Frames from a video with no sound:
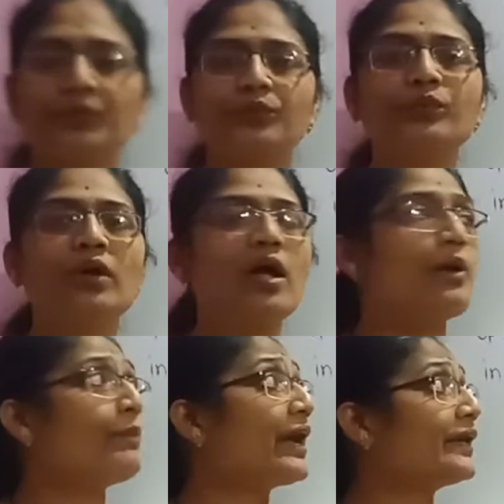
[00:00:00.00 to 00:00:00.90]
to
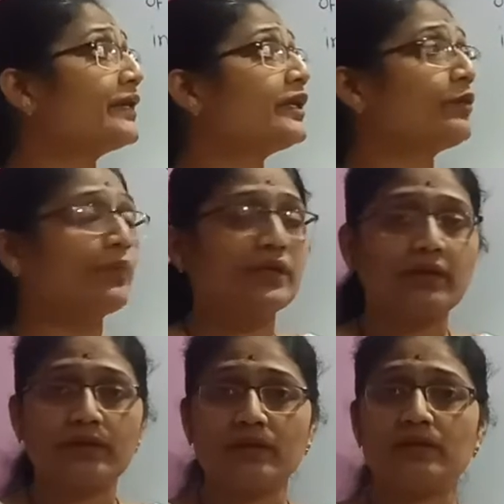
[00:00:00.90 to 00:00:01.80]
magnetic
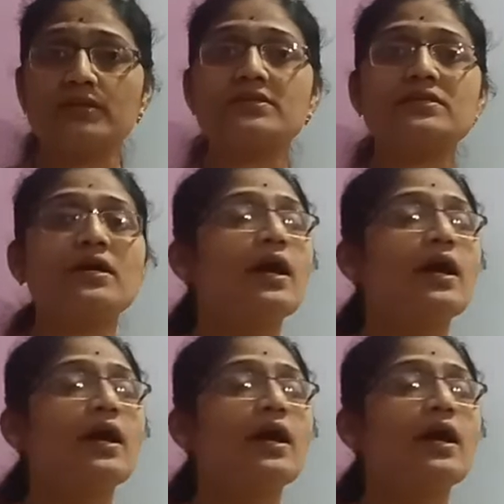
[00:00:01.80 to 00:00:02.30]
materials